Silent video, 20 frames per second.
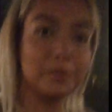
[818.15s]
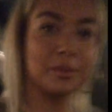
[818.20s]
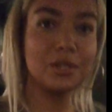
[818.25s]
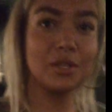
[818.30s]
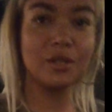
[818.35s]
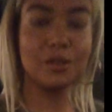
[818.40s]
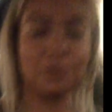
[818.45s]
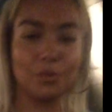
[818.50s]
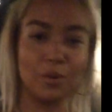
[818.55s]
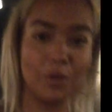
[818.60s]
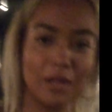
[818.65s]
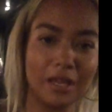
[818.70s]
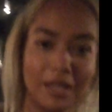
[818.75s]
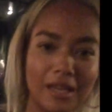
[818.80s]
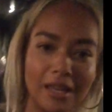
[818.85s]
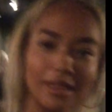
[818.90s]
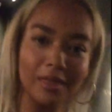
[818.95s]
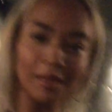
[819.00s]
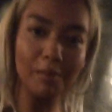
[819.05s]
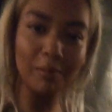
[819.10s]
just walking
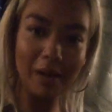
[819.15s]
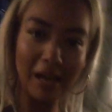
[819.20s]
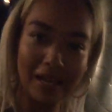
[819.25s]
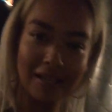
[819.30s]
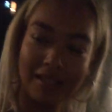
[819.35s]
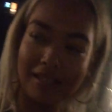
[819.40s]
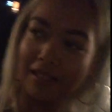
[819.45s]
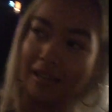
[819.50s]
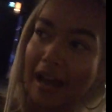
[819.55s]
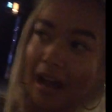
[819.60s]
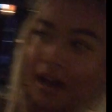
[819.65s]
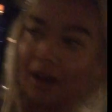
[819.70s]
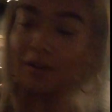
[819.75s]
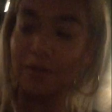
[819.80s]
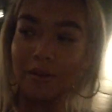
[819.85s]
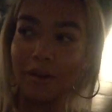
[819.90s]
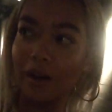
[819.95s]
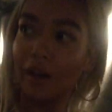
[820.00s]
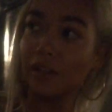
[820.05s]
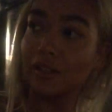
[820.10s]
in the place now.
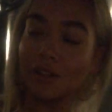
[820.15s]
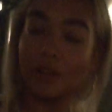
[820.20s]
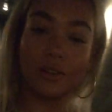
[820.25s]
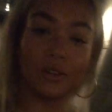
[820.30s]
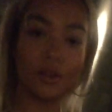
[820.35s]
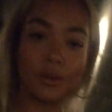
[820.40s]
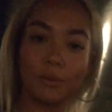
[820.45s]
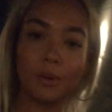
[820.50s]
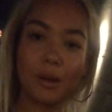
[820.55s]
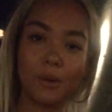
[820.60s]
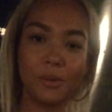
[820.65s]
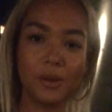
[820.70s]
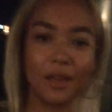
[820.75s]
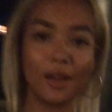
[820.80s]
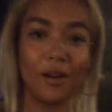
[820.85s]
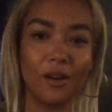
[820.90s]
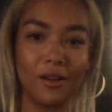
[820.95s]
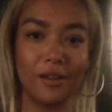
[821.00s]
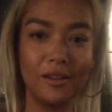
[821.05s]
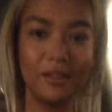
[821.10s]
I don't know where we
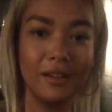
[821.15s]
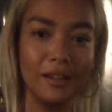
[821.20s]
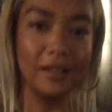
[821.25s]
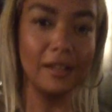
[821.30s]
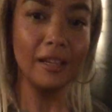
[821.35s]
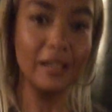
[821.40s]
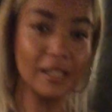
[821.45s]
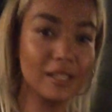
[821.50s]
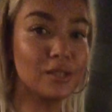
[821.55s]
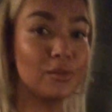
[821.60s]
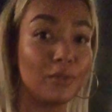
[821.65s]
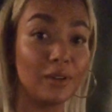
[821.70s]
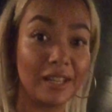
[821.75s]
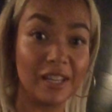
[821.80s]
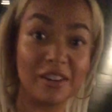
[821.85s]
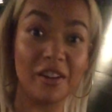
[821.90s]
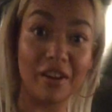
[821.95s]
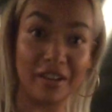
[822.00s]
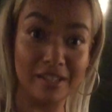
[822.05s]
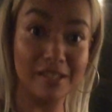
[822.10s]
are. It's really
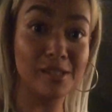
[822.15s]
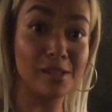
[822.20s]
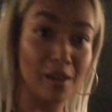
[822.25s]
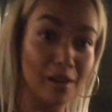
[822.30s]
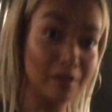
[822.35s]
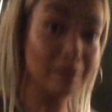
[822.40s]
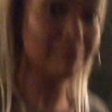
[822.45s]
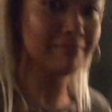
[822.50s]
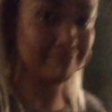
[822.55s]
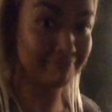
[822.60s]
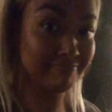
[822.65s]
nice though.